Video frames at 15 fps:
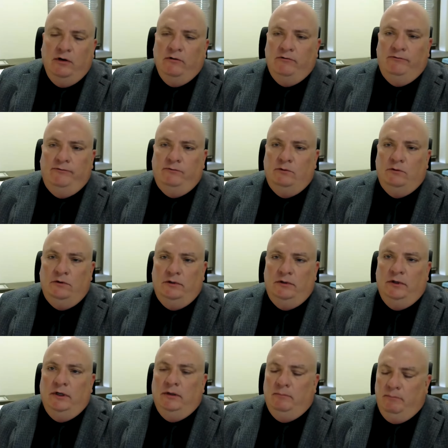
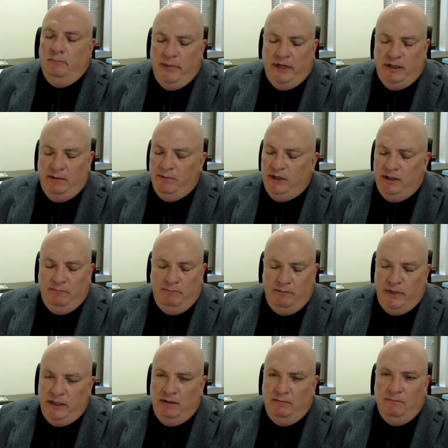for many many
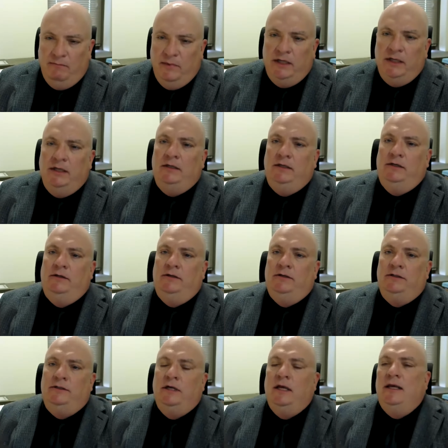many many
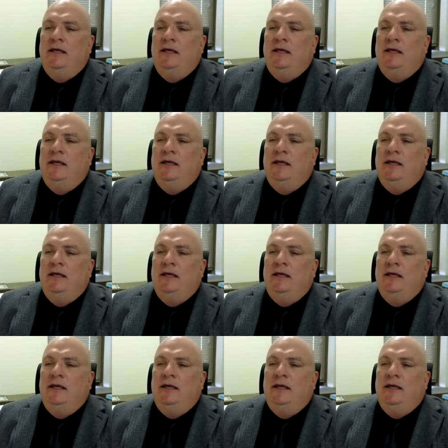years